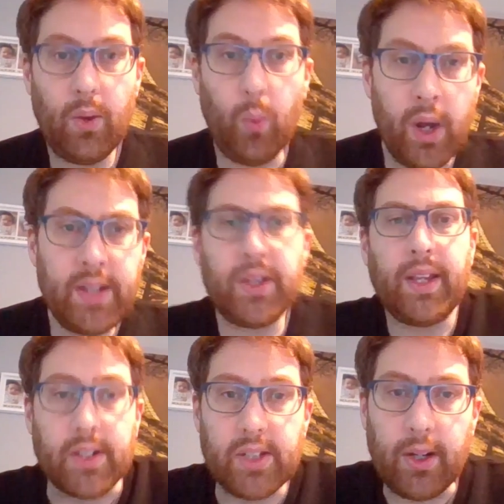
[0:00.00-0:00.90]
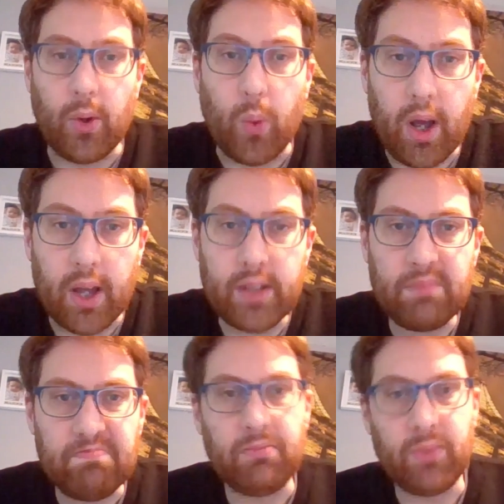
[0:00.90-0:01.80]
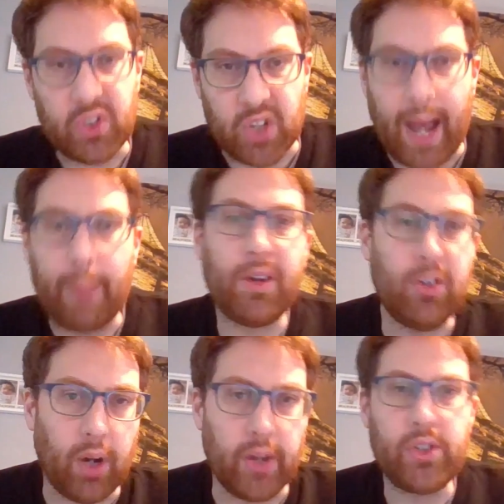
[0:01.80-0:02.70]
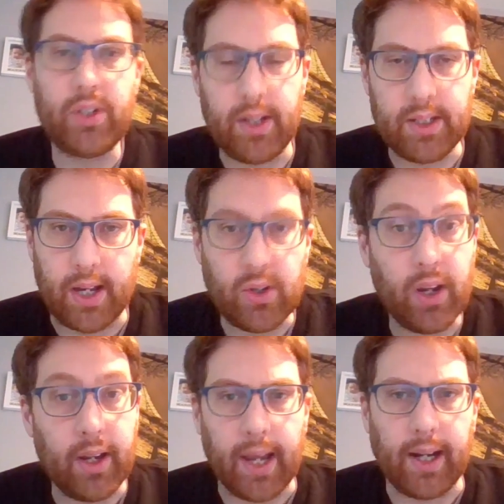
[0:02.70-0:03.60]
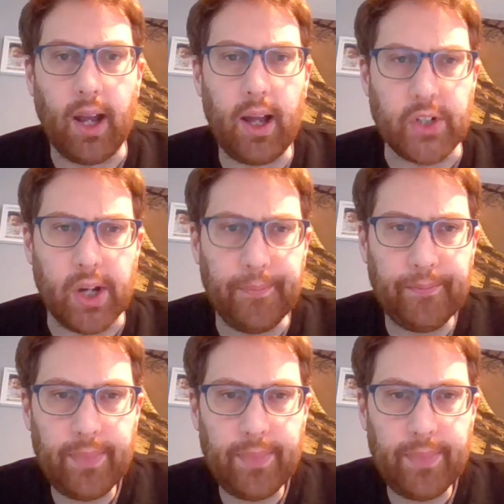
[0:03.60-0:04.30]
Why do you think the single words, snap, crunch, etc. are getting larger?